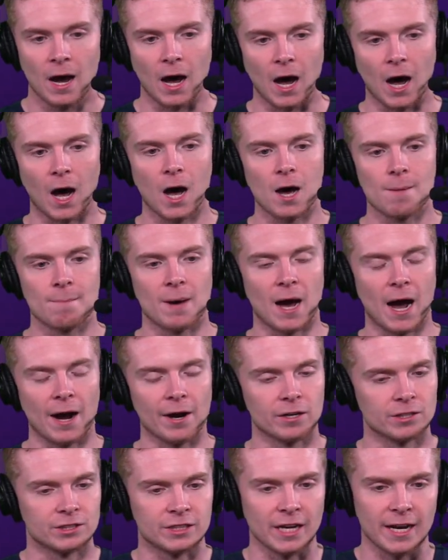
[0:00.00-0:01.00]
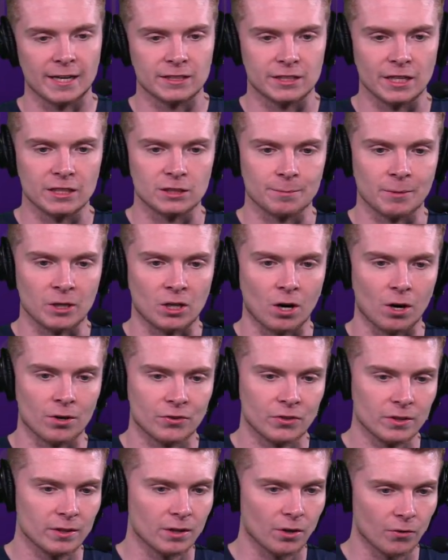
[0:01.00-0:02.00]
Um, I understand J.J.
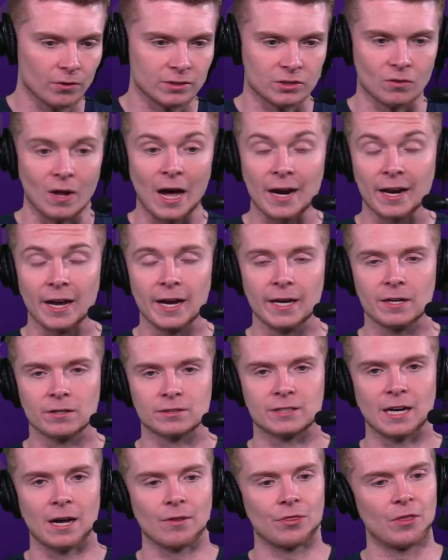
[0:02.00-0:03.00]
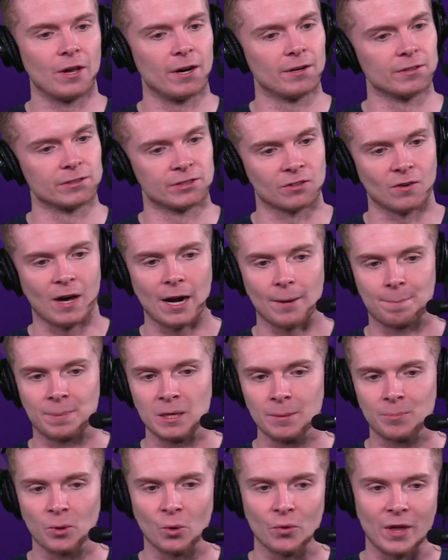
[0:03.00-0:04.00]
McCarthy. You know, there's a lot of haters out there. There's a lot of
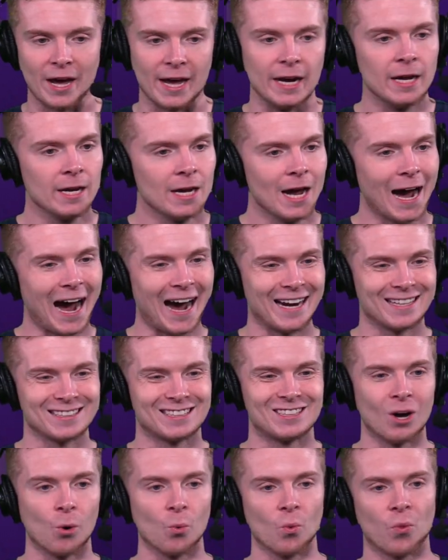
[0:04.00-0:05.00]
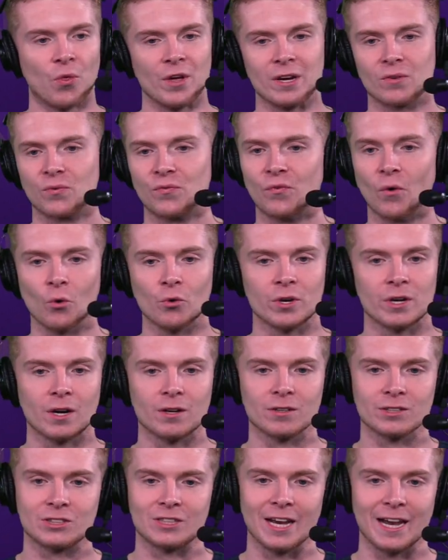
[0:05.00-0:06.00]
people that I just don't think fully
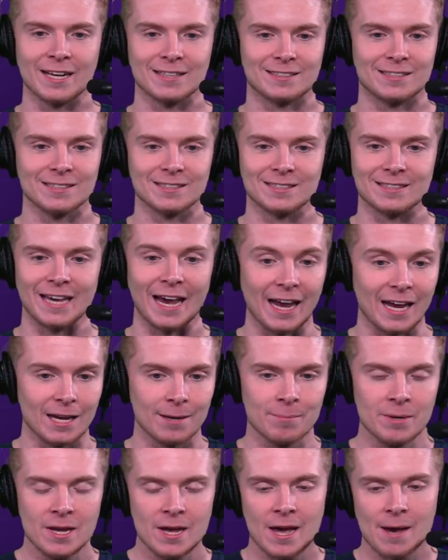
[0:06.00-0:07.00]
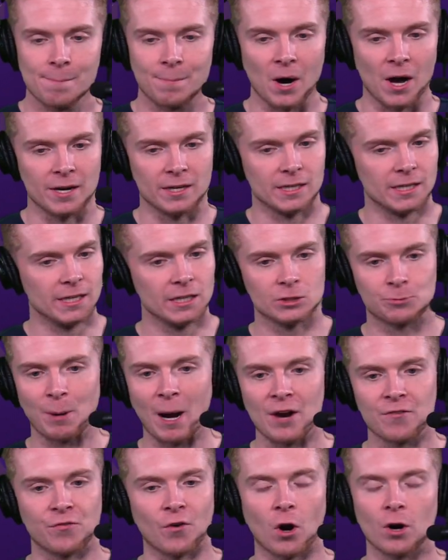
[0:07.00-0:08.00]
understands his game, but he is
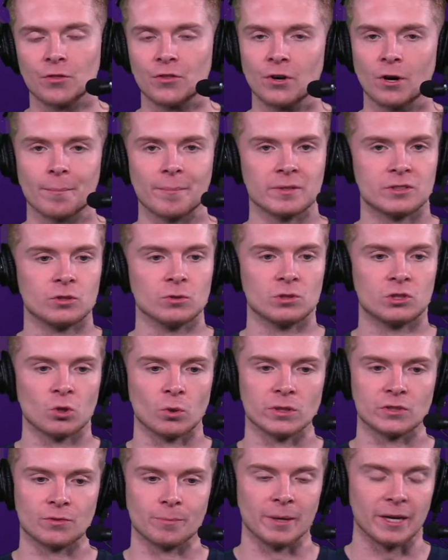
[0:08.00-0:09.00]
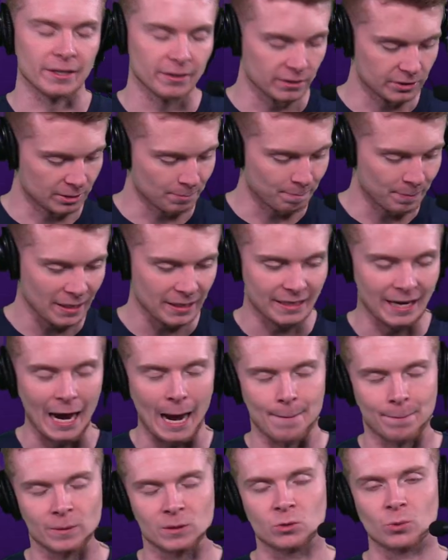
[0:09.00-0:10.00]
by far the number two choice for me. And there's a big
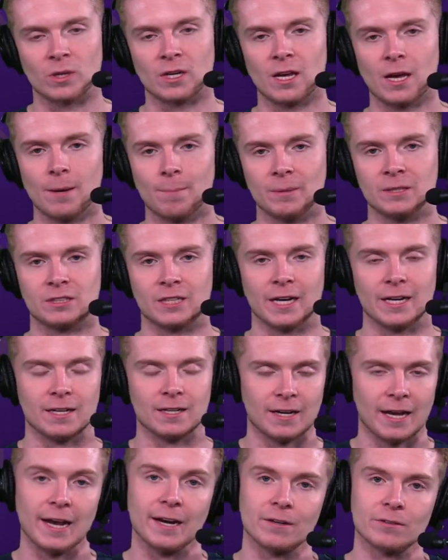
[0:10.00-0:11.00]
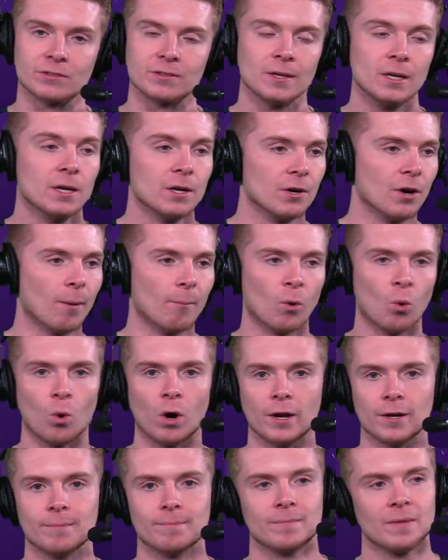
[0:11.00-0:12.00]
gap between him and Jayden Daniels. Number
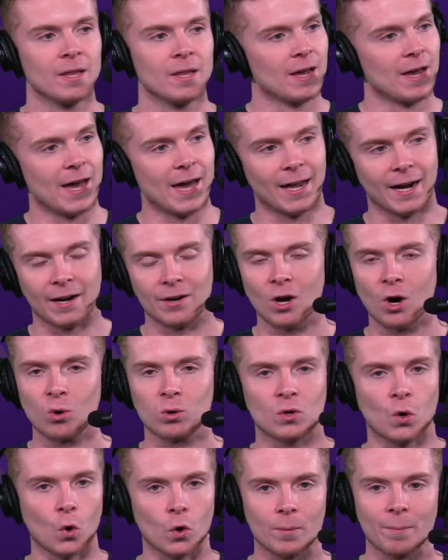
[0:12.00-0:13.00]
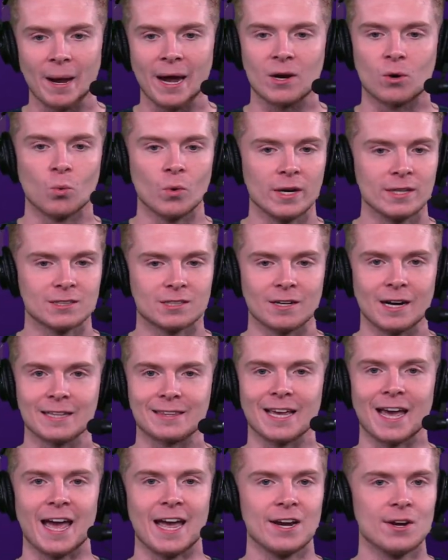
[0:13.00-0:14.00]
one, and I know quarterback wins are not
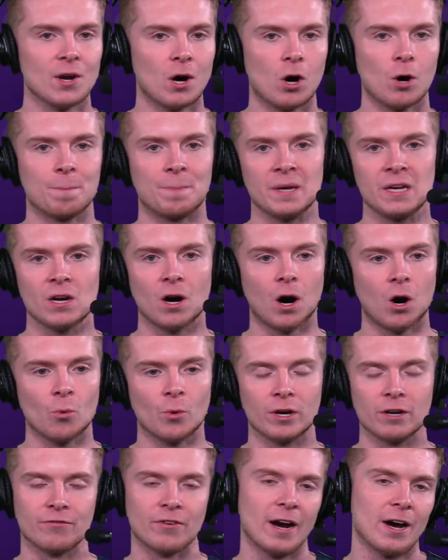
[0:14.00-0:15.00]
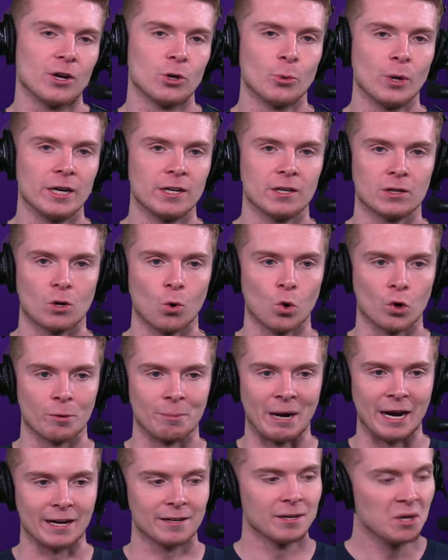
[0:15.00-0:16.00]
the end all be all when evaluating a
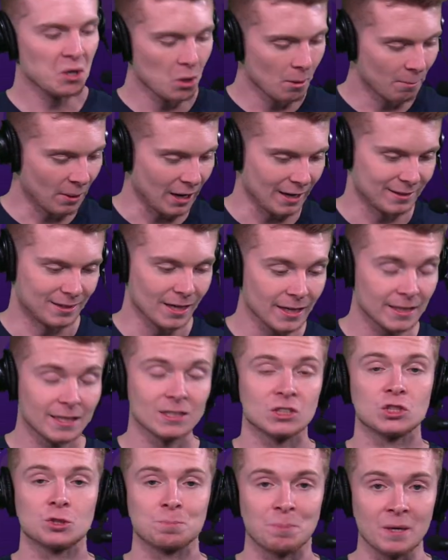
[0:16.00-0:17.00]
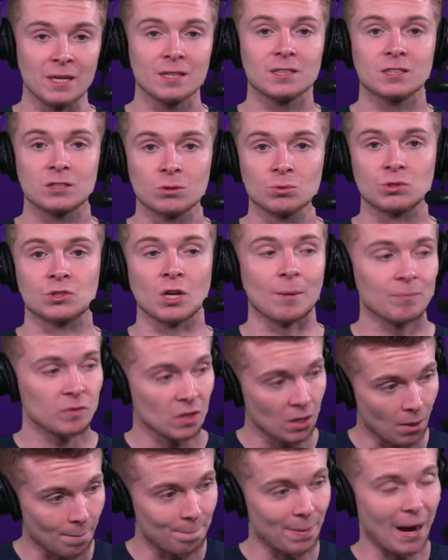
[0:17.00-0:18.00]
quarterback, but I think it speaks to
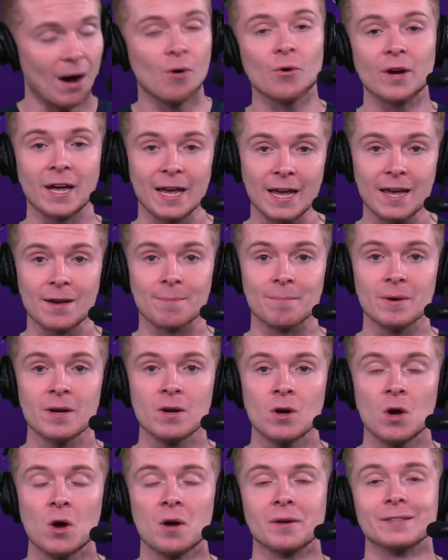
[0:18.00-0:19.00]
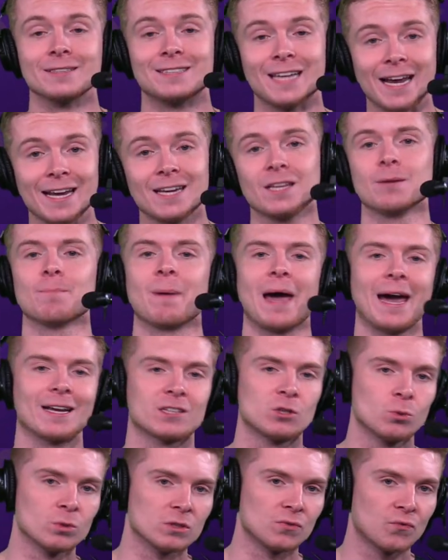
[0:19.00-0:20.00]
something about him dating
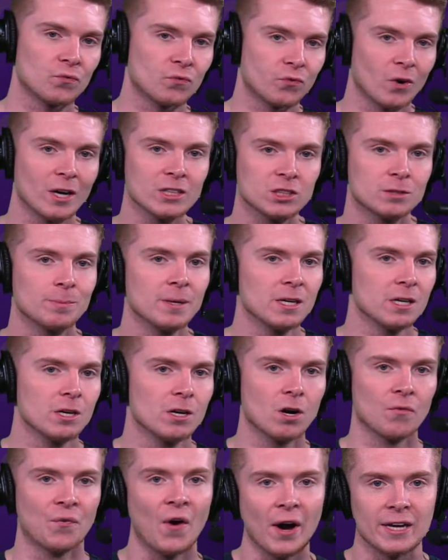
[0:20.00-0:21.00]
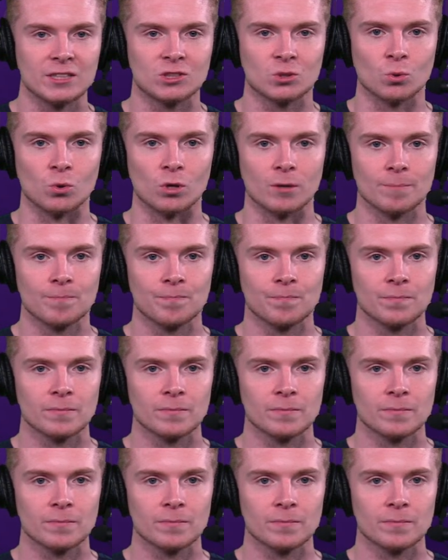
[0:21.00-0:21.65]
back to his freshman year of high school.